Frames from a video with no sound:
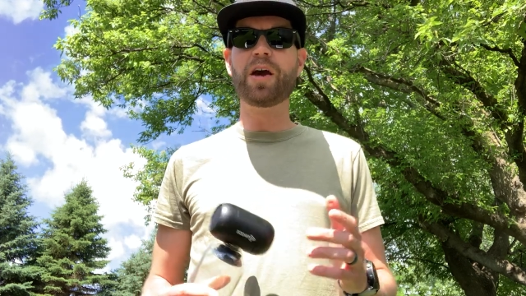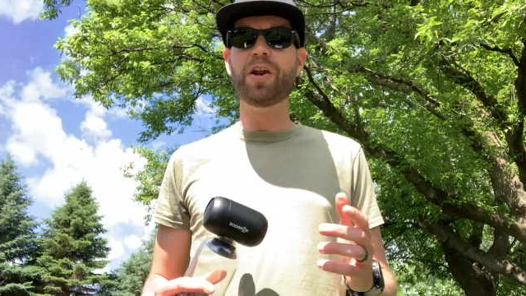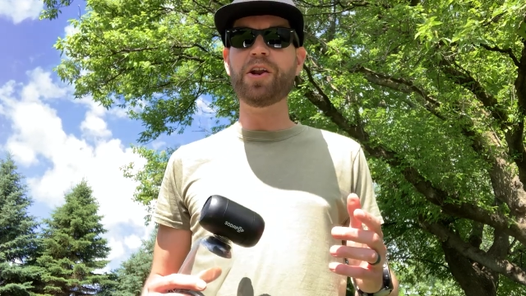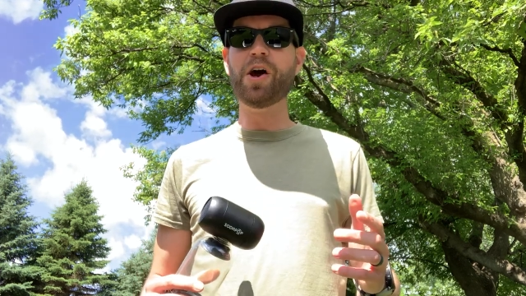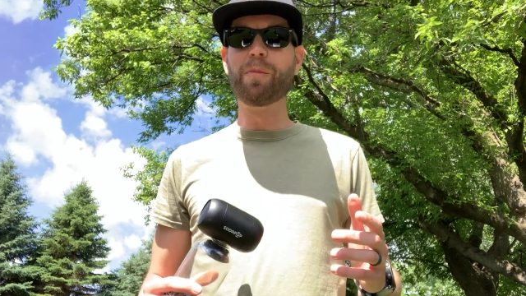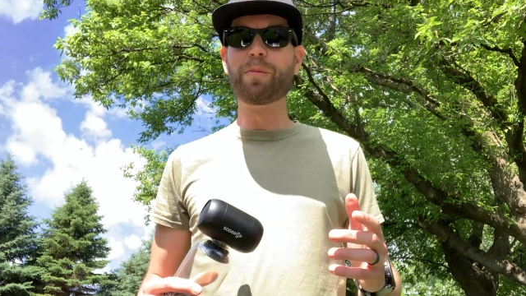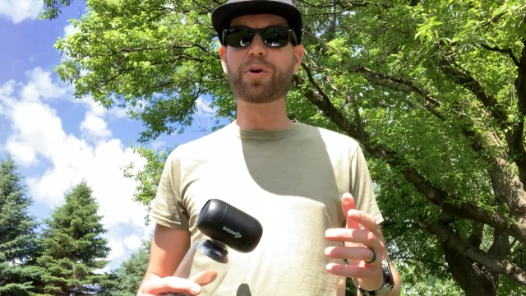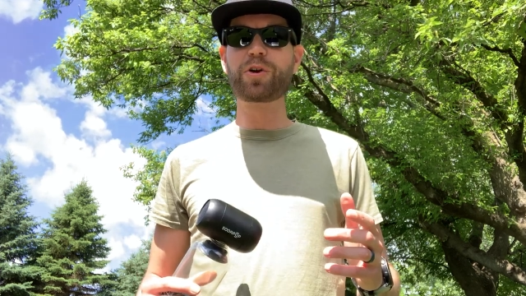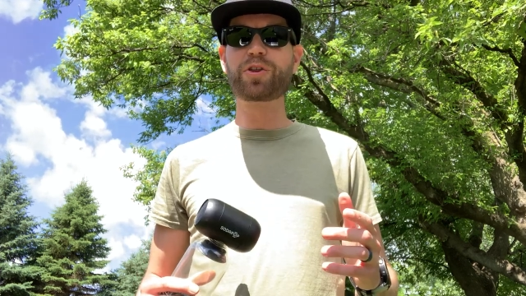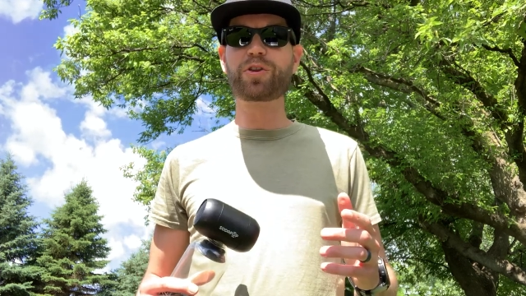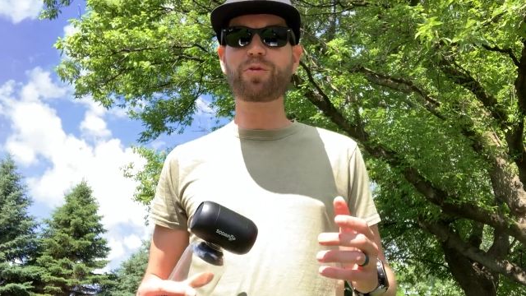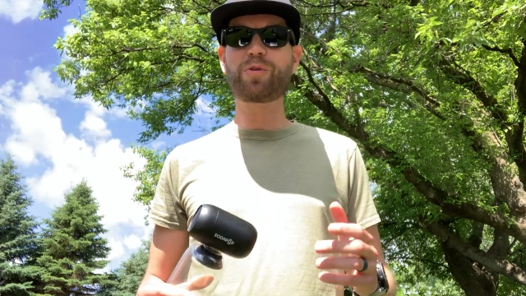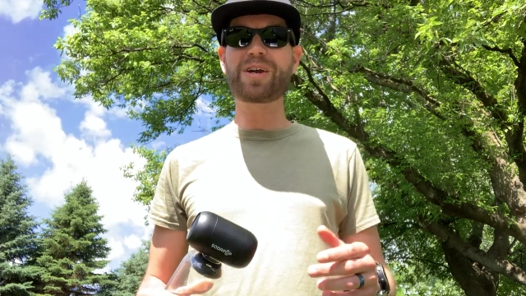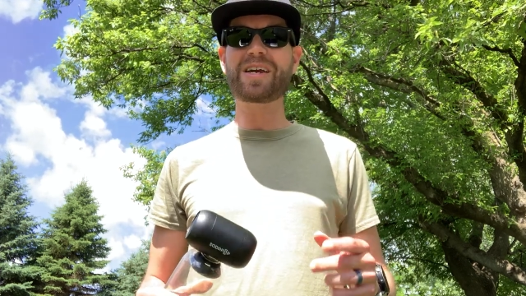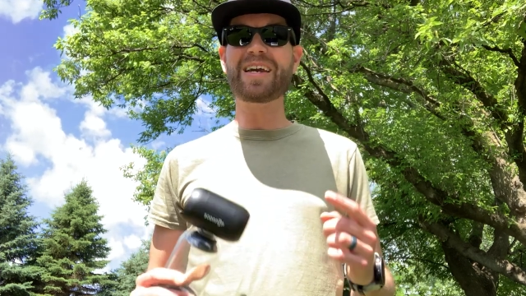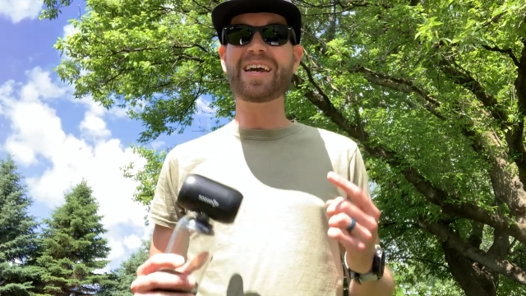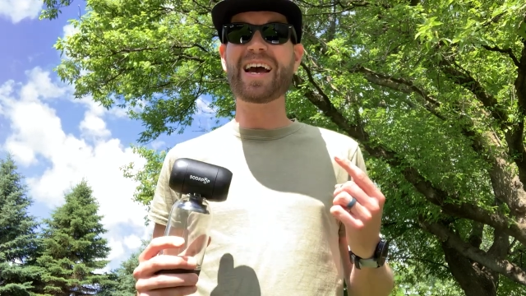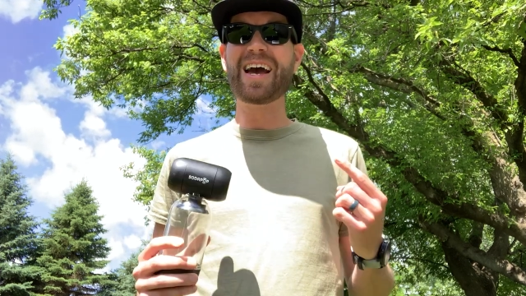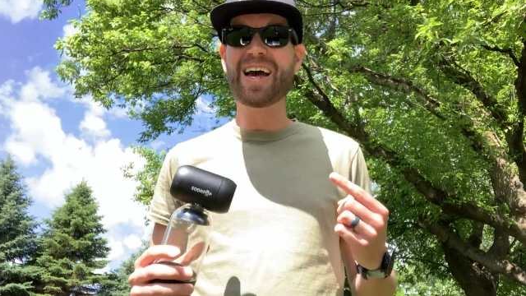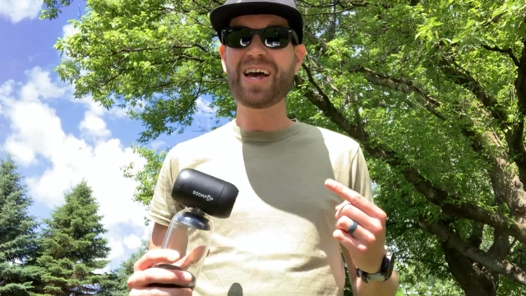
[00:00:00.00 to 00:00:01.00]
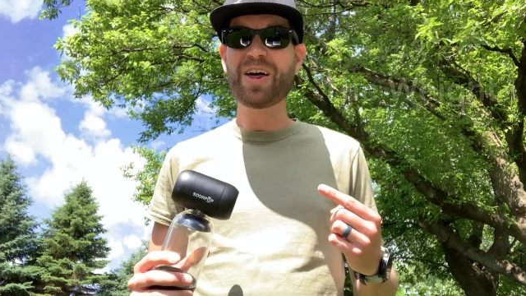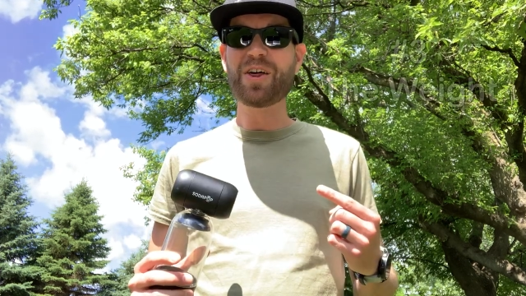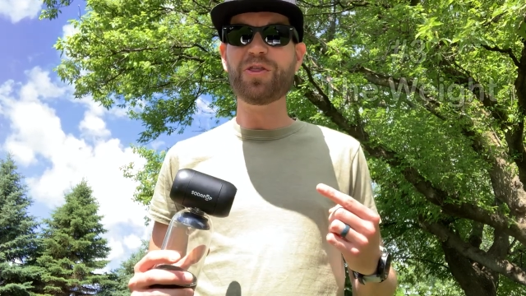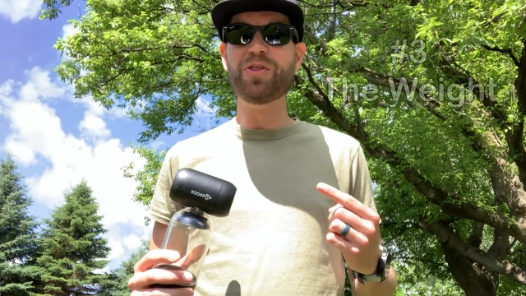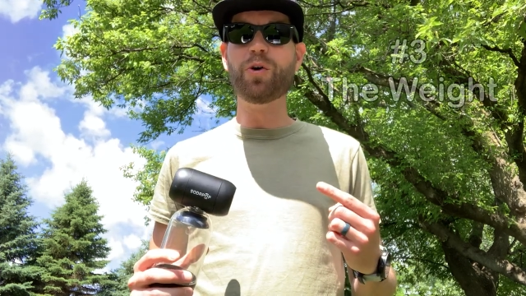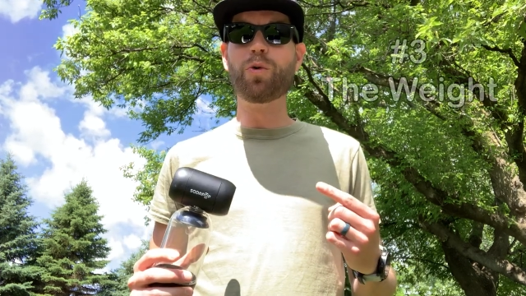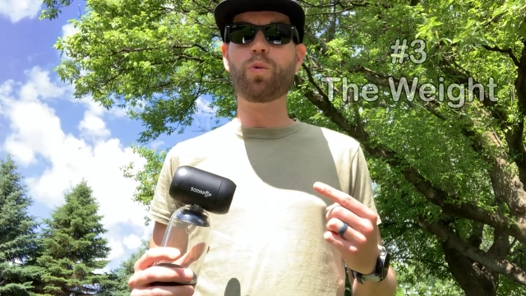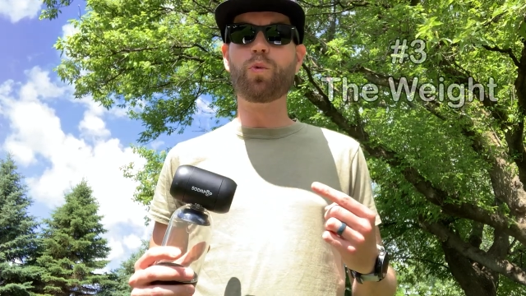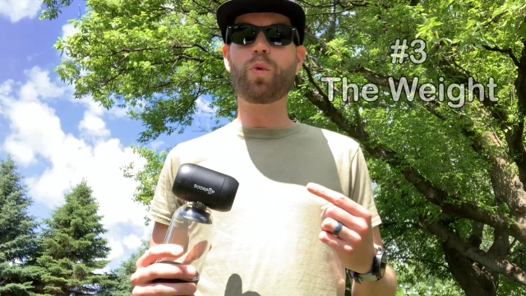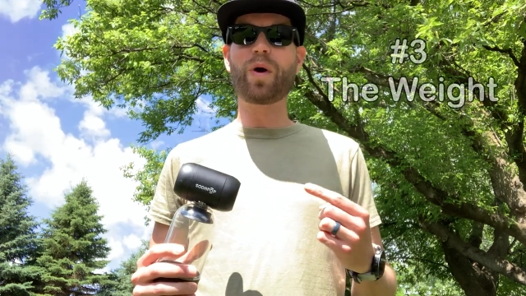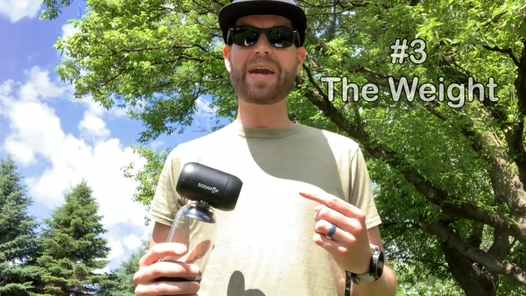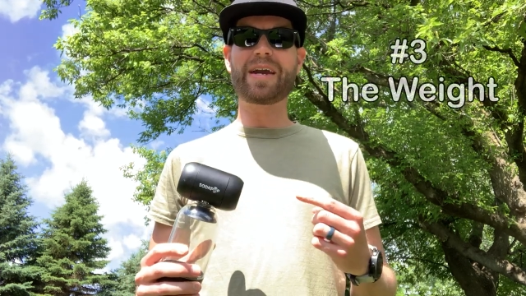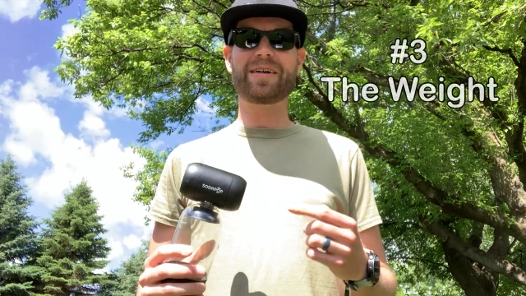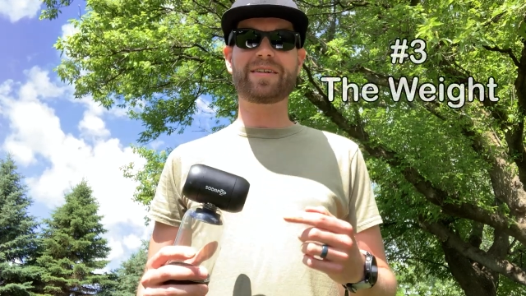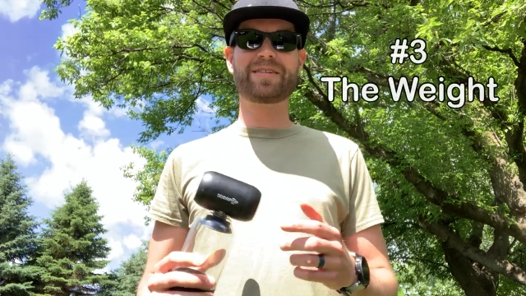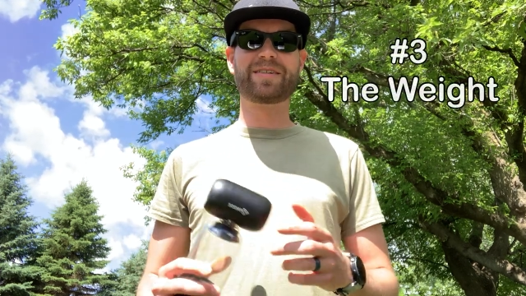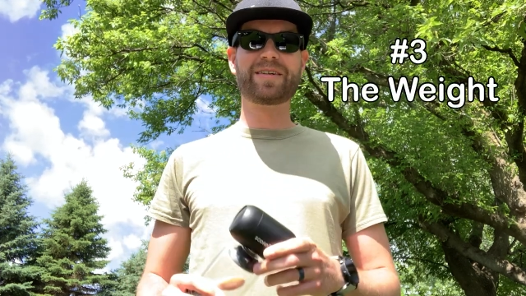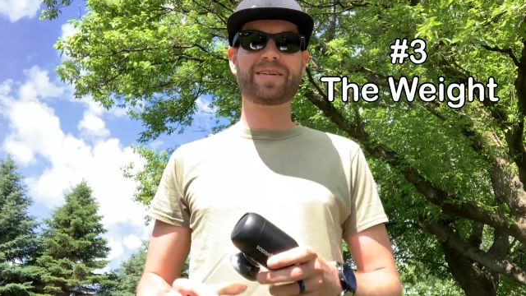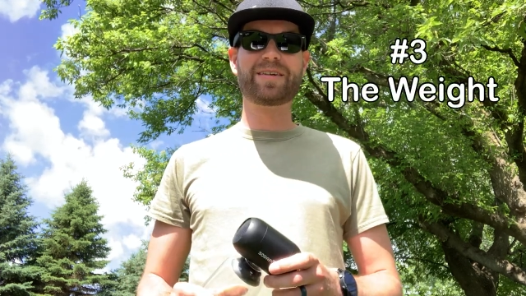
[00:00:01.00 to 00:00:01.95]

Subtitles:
Number three, the weight.